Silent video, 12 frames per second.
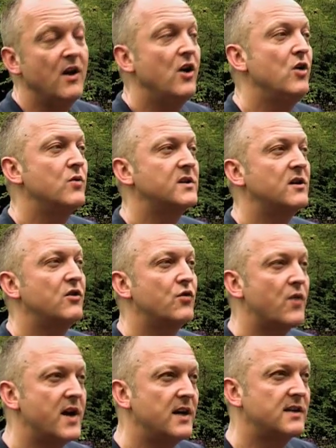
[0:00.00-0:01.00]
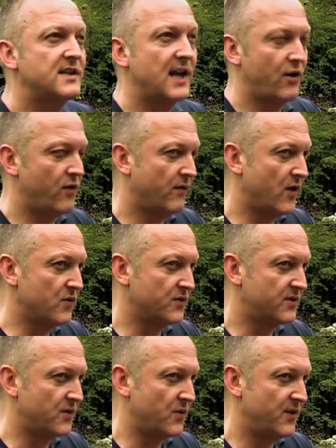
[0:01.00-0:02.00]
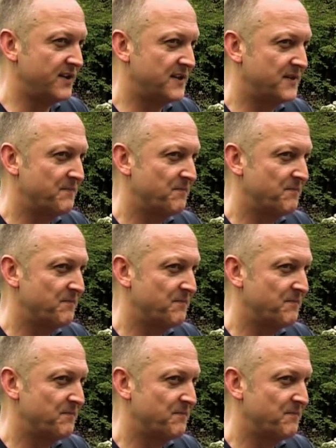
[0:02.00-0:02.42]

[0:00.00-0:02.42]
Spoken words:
who was a great teller of ghost stories.